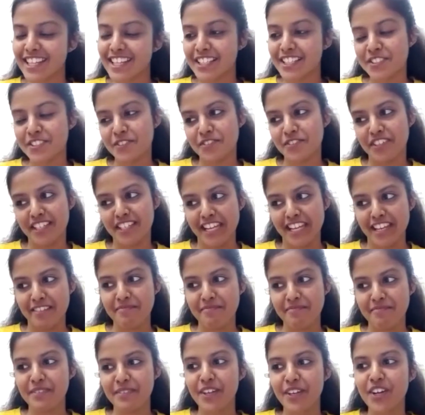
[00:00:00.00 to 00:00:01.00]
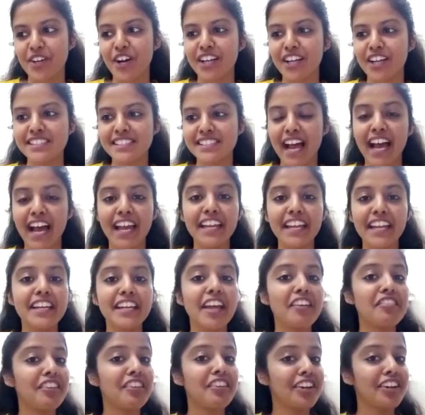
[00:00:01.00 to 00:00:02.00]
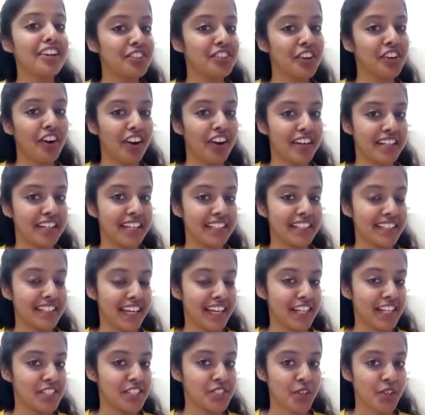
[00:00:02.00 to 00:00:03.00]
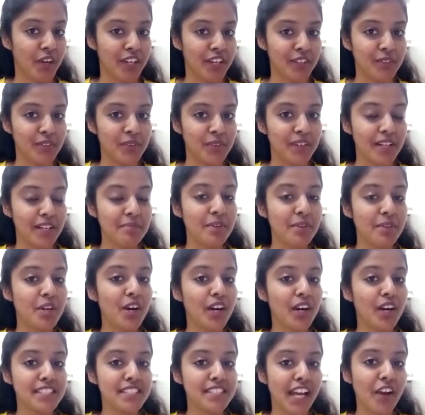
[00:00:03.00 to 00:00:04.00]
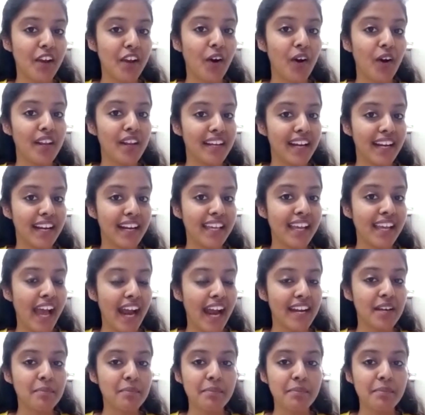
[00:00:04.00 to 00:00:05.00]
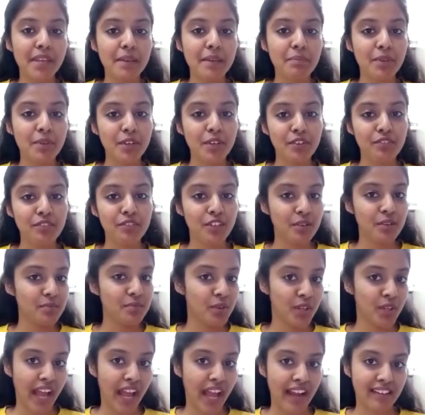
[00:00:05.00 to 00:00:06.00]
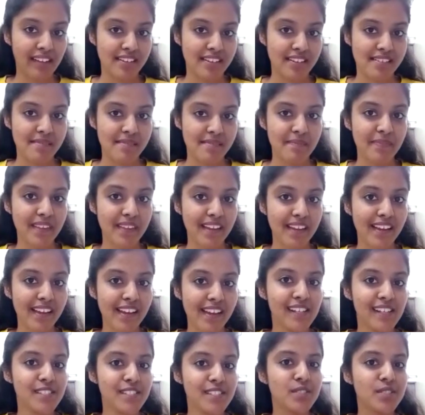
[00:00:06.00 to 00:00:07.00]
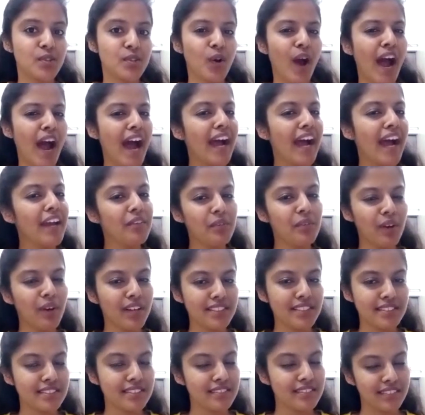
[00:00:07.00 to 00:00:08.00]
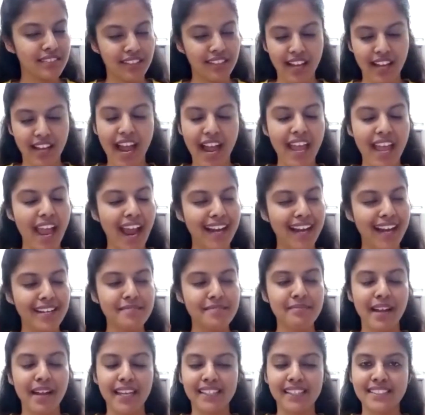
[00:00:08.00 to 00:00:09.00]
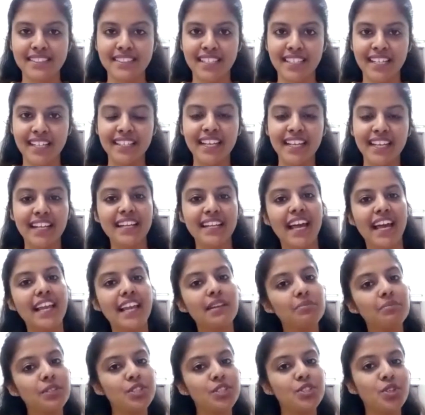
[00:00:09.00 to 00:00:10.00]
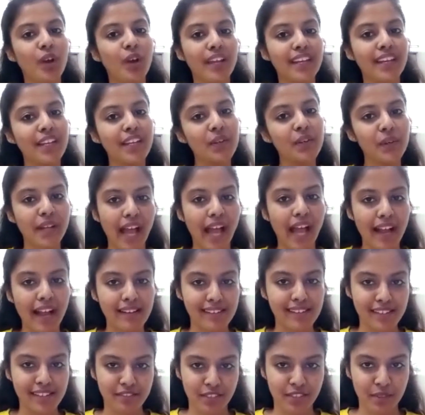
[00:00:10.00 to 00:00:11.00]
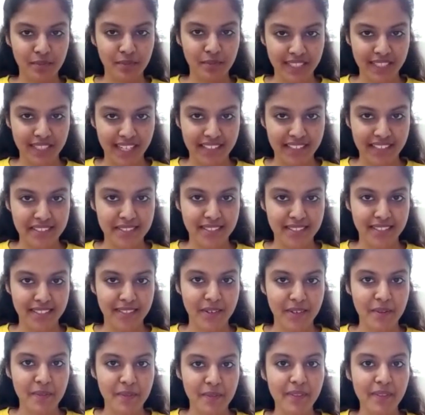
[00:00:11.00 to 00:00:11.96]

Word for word: it's funny because I never thought that I'll join Google because I already had a PPO from Oracle. So yeah. I was I had a mindset that I'll be joining Oracle from the next year.